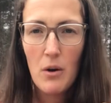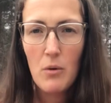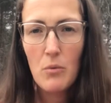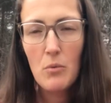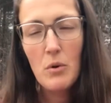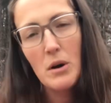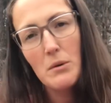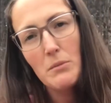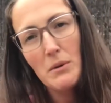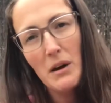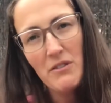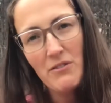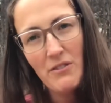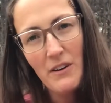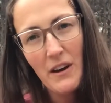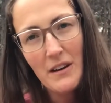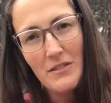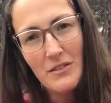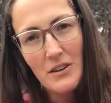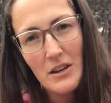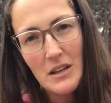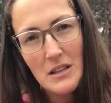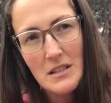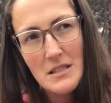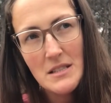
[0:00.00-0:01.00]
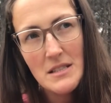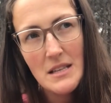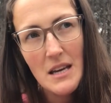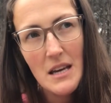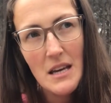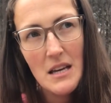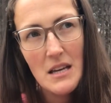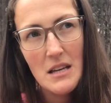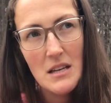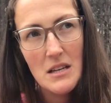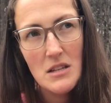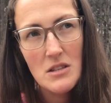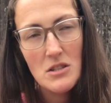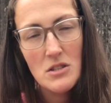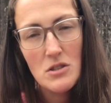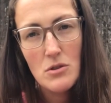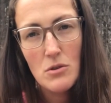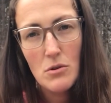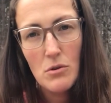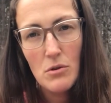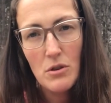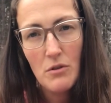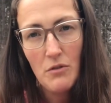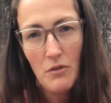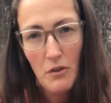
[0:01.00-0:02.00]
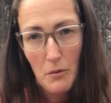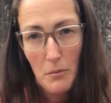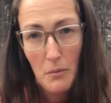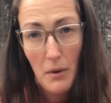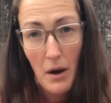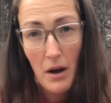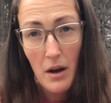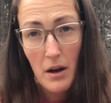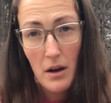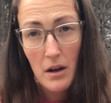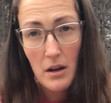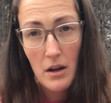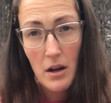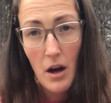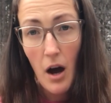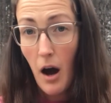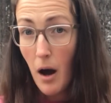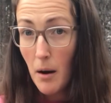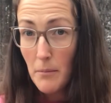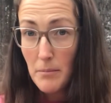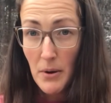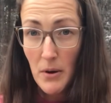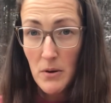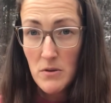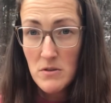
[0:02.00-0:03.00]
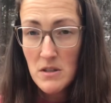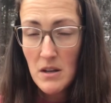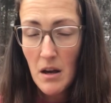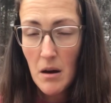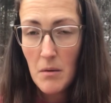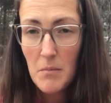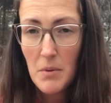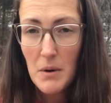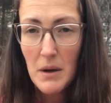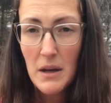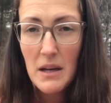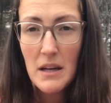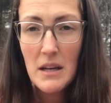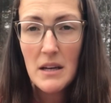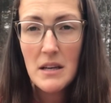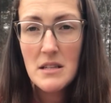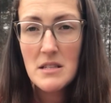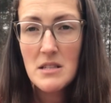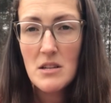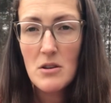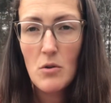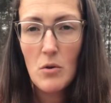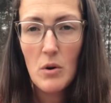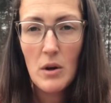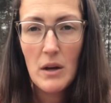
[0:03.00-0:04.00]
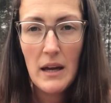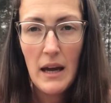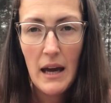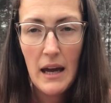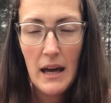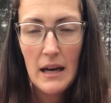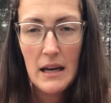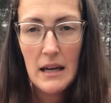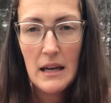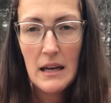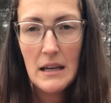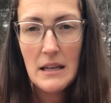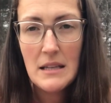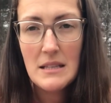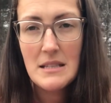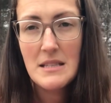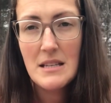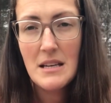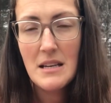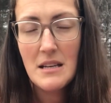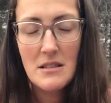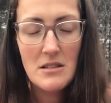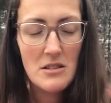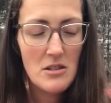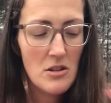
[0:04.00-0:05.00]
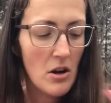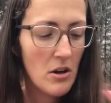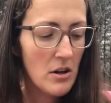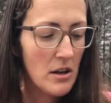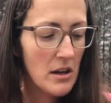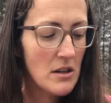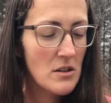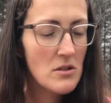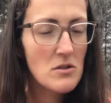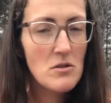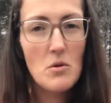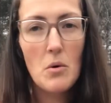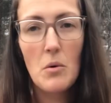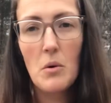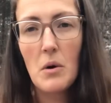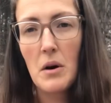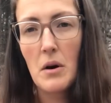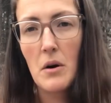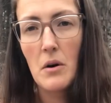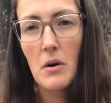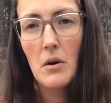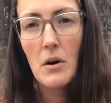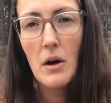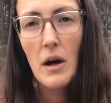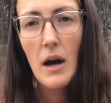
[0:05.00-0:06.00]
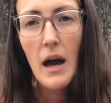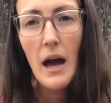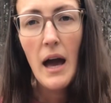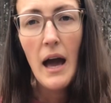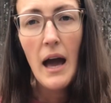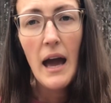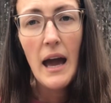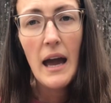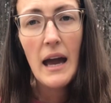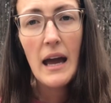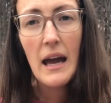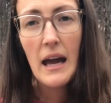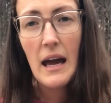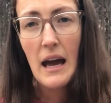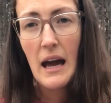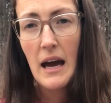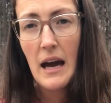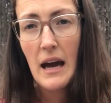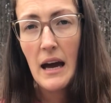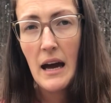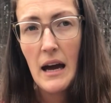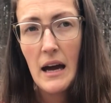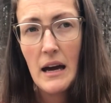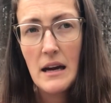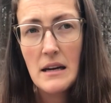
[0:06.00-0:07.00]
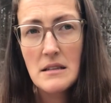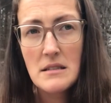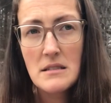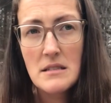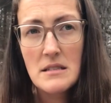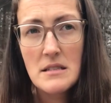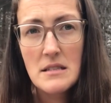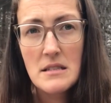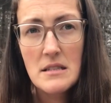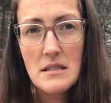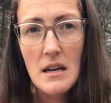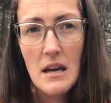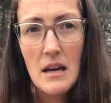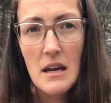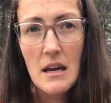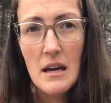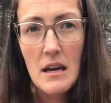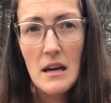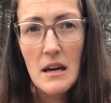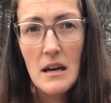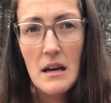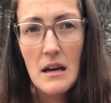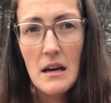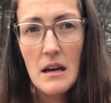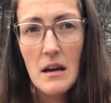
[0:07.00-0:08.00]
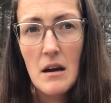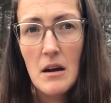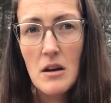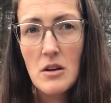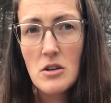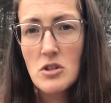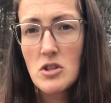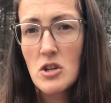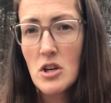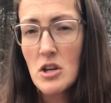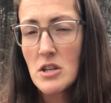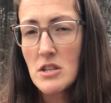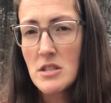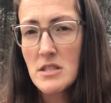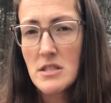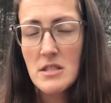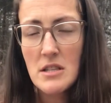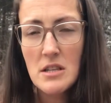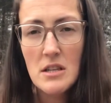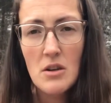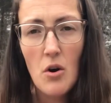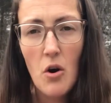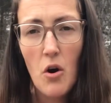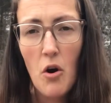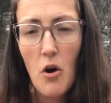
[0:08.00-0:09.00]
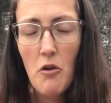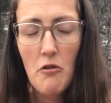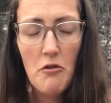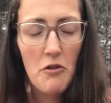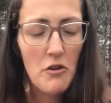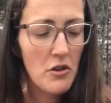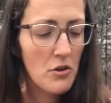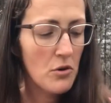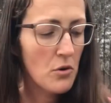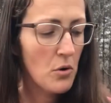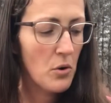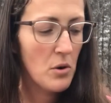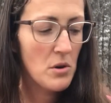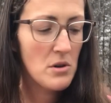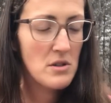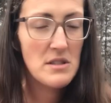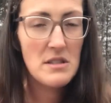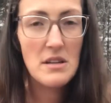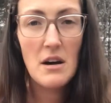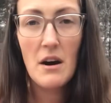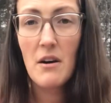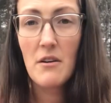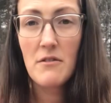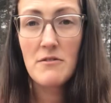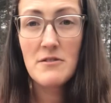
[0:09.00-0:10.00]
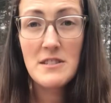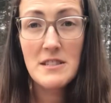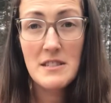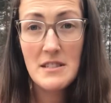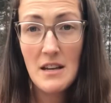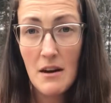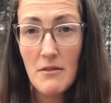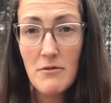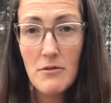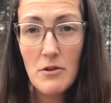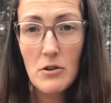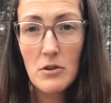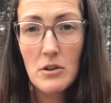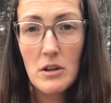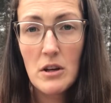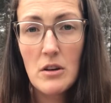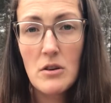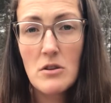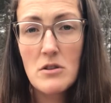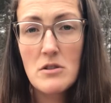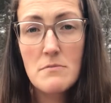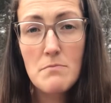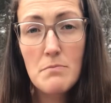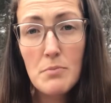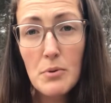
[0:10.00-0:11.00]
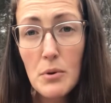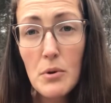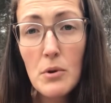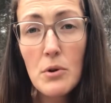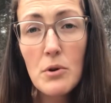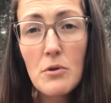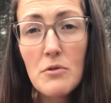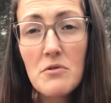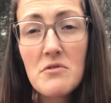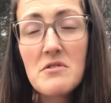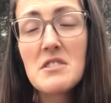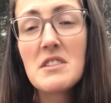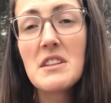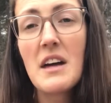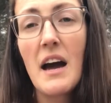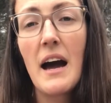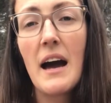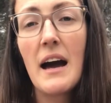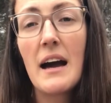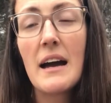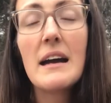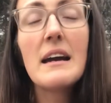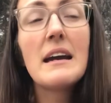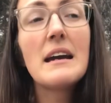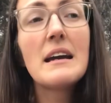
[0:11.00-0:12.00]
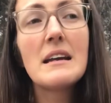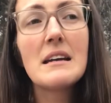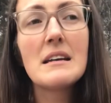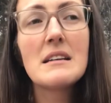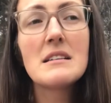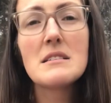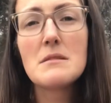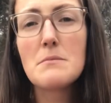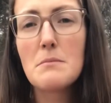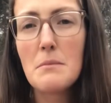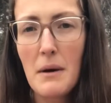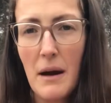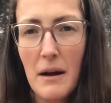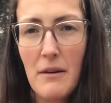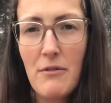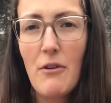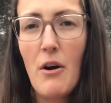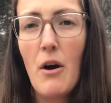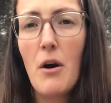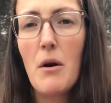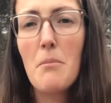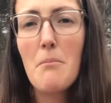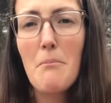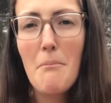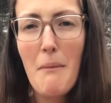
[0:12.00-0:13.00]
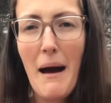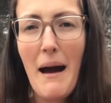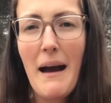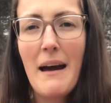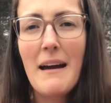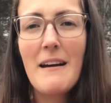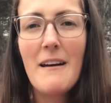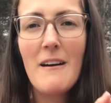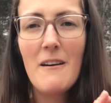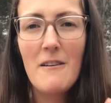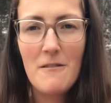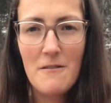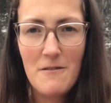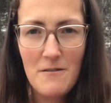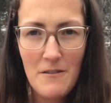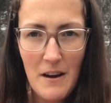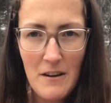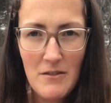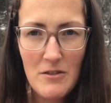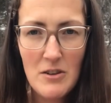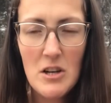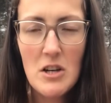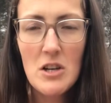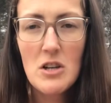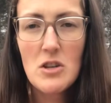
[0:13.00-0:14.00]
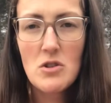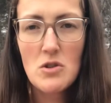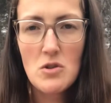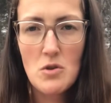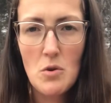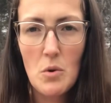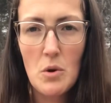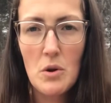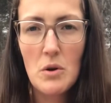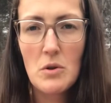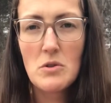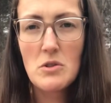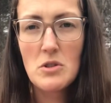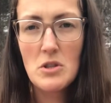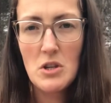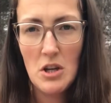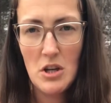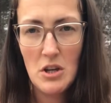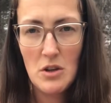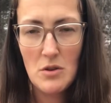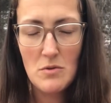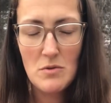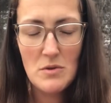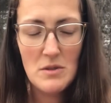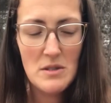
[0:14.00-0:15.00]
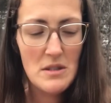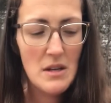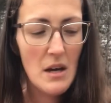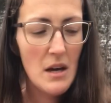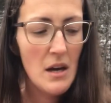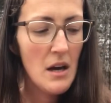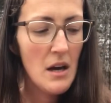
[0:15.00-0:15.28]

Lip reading: one of my favorites is through the Vermont Compost Company. It's an organic seed starting soil. It has just over the course of several years proved that it is by far my favorite soil to use.